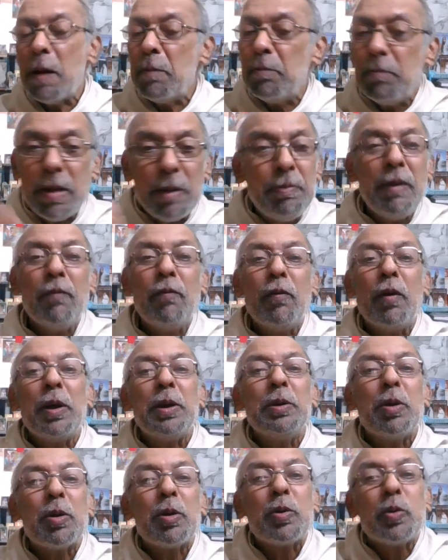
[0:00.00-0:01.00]
Maybe
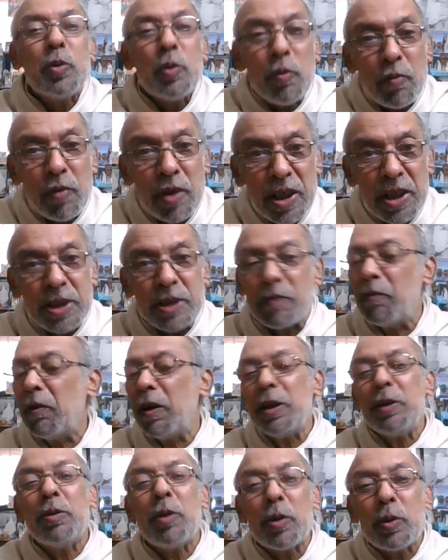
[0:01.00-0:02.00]
one or two fish,
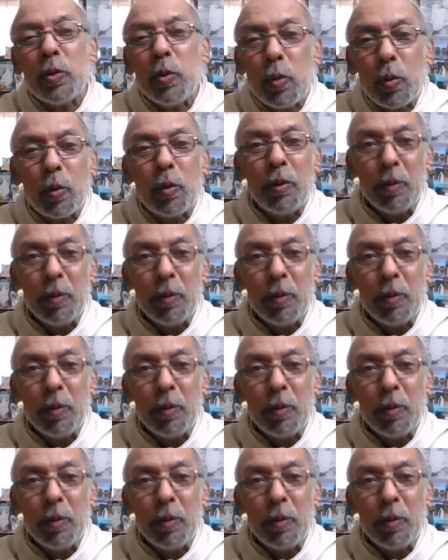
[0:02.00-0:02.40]
one or two